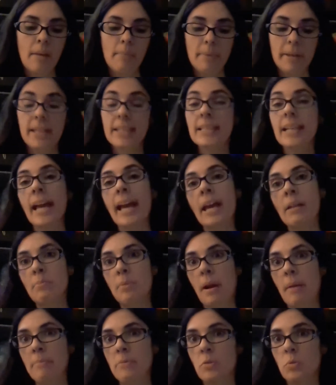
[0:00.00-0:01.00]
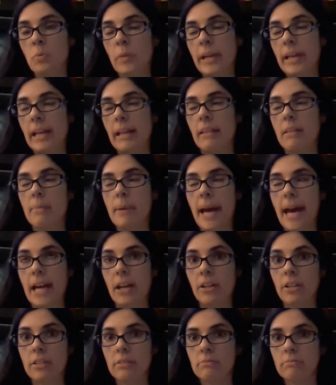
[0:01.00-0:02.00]
Because I had problems reading the
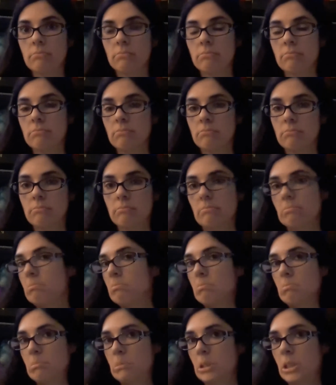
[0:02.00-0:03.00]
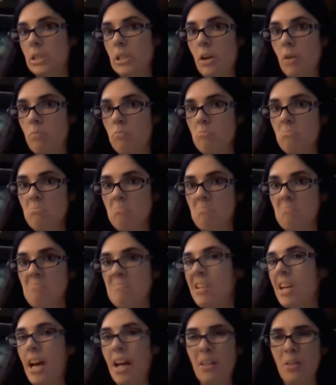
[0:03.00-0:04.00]
pattern. You know,
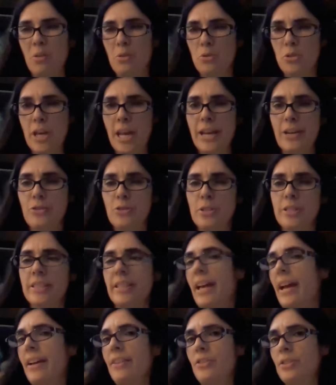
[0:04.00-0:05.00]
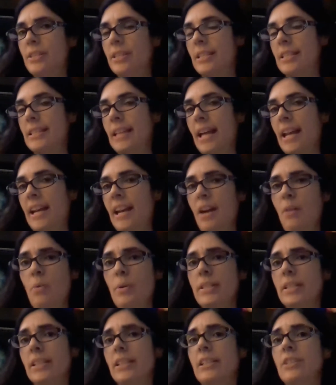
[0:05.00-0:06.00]
color changes. I just decided I
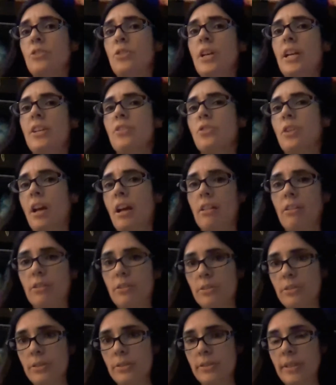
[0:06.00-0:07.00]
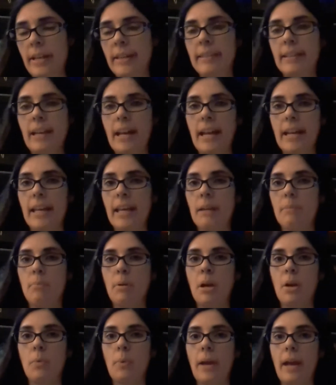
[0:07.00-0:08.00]
wasn't going to change colors. And then I get
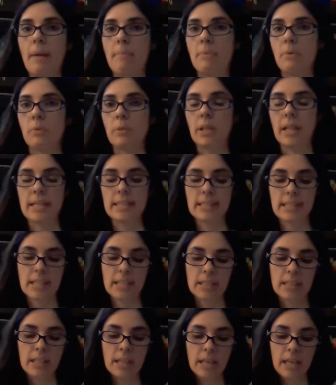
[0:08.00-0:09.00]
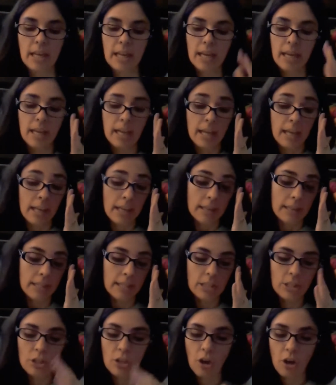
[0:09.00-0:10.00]
part way up and realize that.
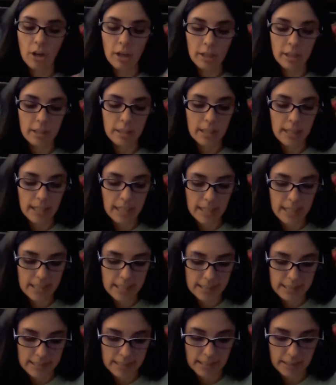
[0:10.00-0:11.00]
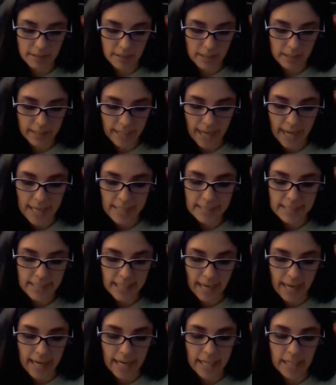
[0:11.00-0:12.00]
The yarn is
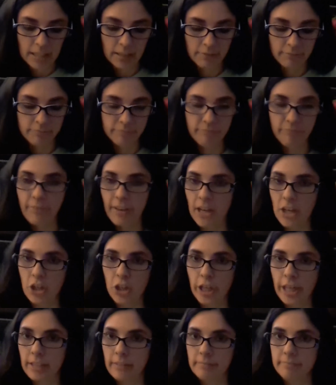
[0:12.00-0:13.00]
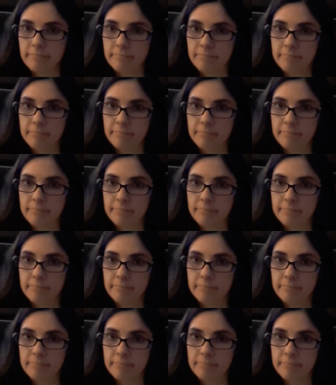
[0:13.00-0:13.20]
Cascade fingering.